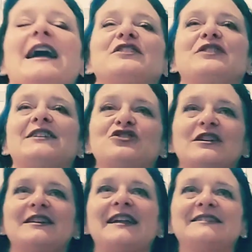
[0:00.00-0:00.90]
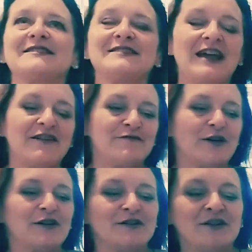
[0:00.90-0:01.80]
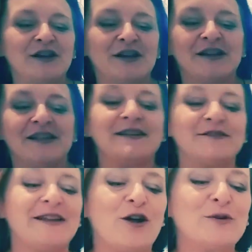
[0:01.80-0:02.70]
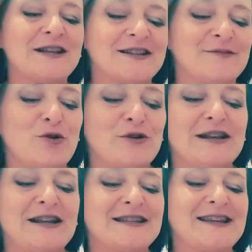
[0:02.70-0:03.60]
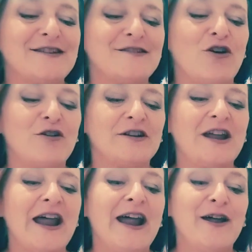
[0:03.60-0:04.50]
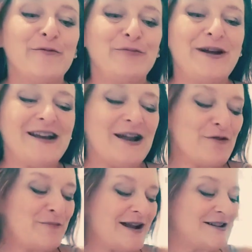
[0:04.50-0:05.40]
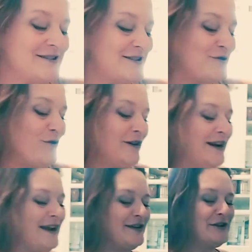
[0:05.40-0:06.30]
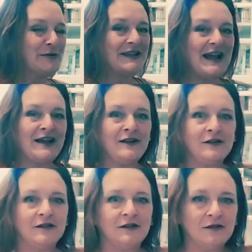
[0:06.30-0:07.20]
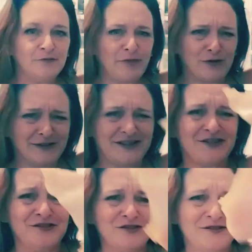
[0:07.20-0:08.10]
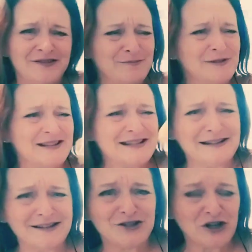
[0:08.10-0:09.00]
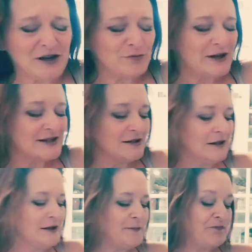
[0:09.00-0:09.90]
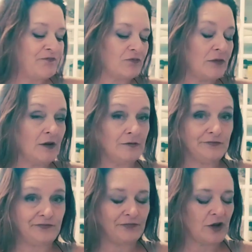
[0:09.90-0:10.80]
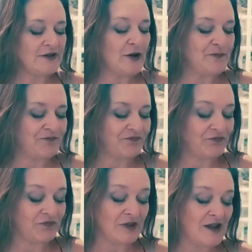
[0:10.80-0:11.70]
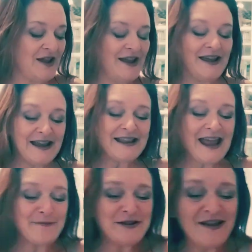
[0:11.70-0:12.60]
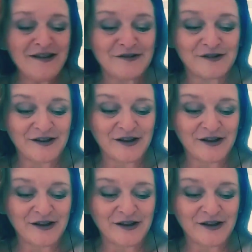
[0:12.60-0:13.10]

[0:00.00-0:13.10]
can get chicken that doesn't have that always has the bone in and skin on. But I went back to the store and you know what they had? Boneless, skinless chicken breast. So it can be done.